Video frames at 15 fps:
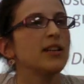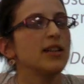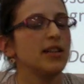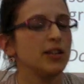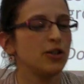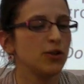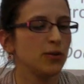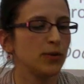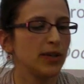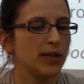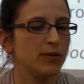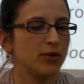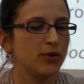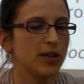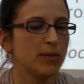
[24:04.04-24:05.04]
in John
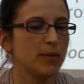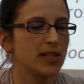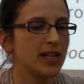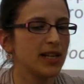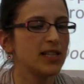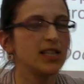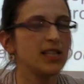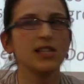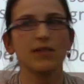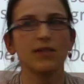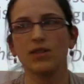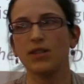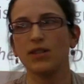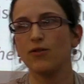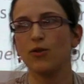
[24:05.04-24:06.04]
William Draper's
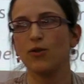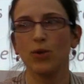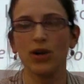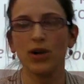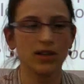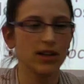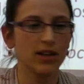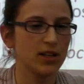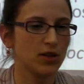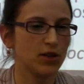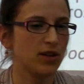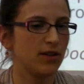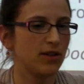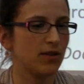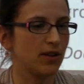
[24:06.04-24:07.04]
1874 work, The
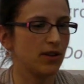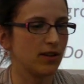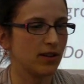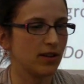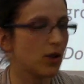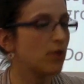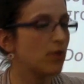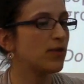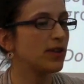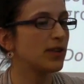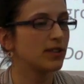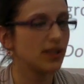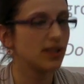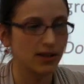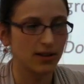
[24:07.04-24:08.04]
History of the
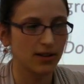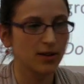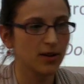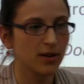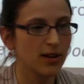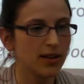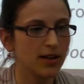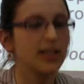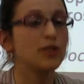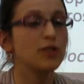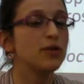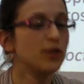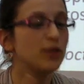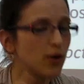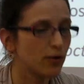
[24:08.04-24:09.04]

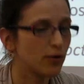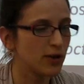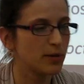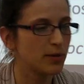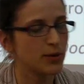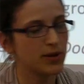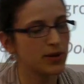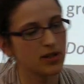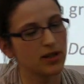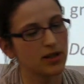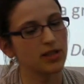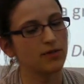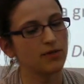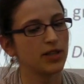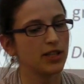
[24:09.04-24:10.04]
Conflict between
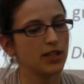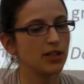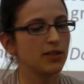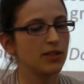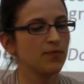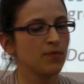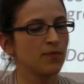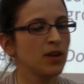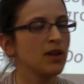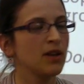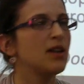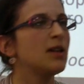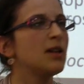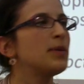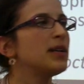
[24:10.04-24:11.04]
Science and Religion,
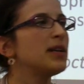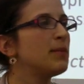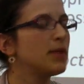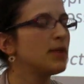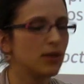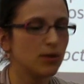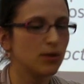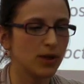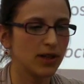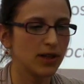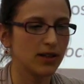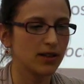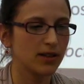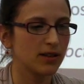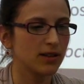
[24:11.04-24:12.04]
a polemical work
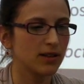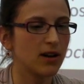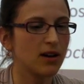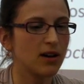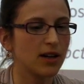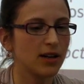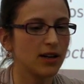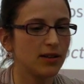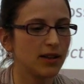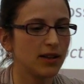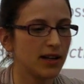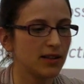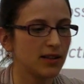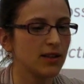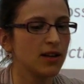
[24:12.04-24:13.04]
that argued
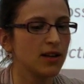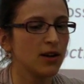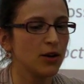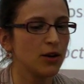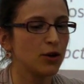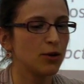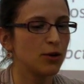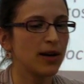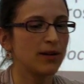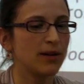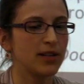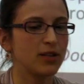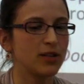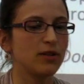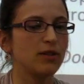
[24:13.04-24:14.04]
that throughout
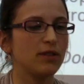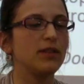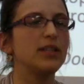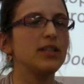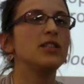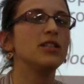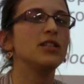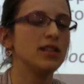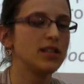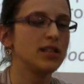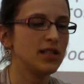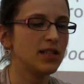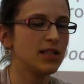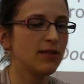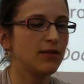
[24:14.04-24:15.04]
history, religion has
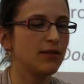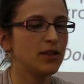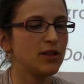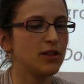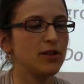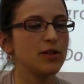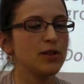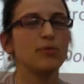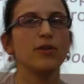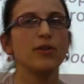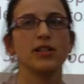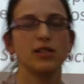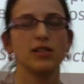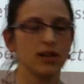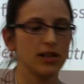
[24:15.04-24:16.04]
endeavoured to
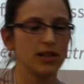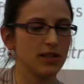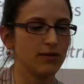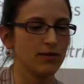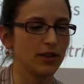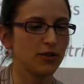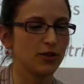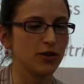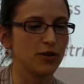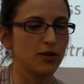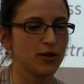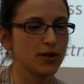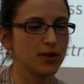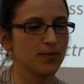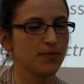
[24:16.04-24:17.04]
suppress scientific
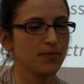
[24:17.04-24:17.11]
truths.